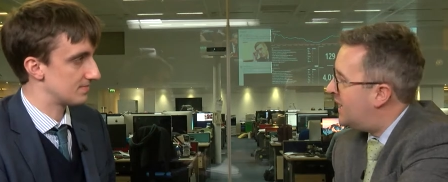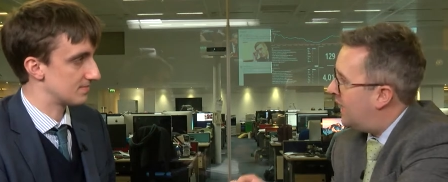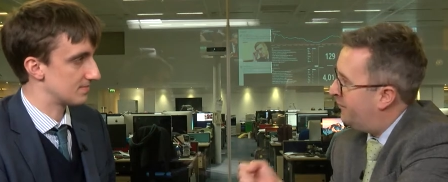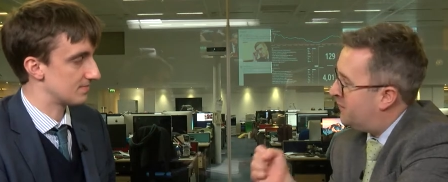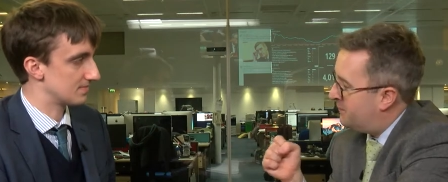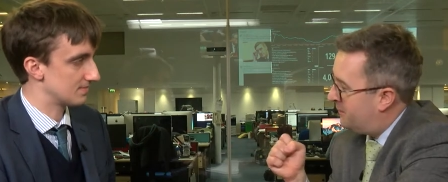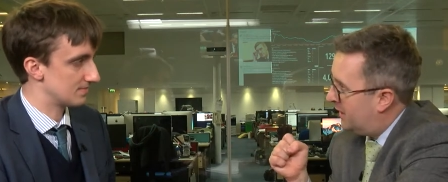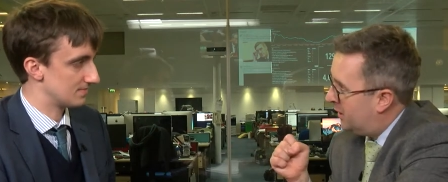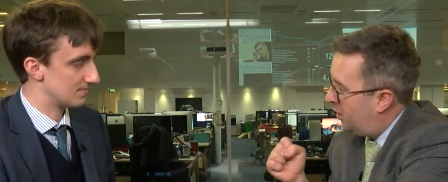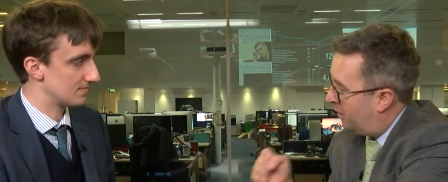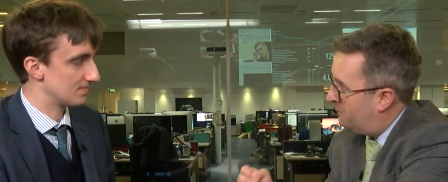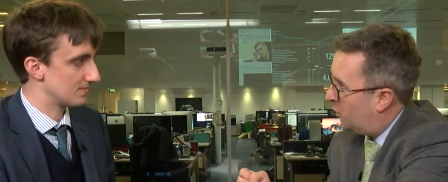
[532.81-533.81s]
Speaker 1: And there'd be a
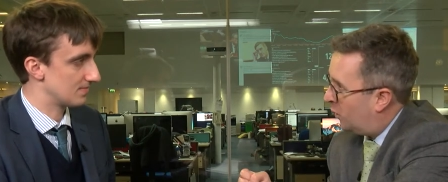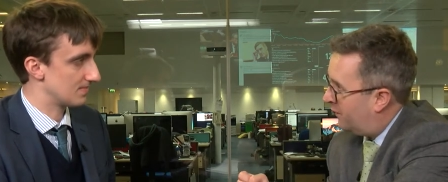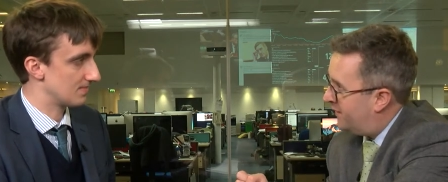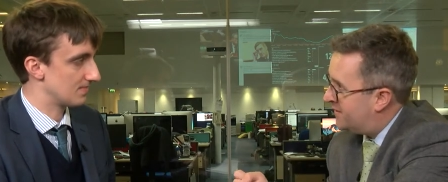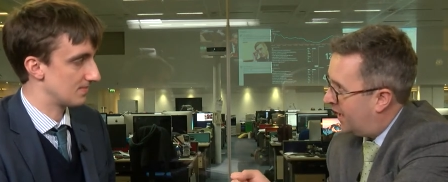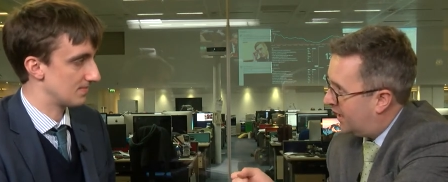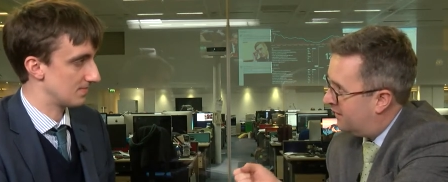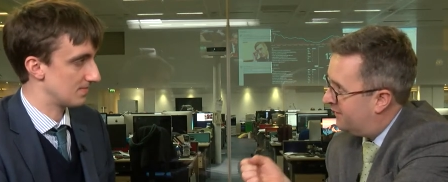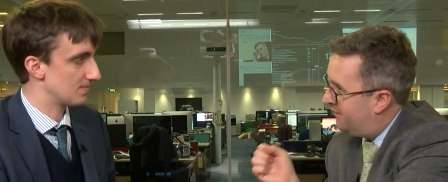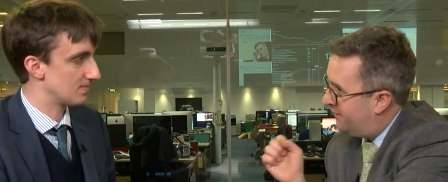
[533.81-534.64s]
lot more of this kind of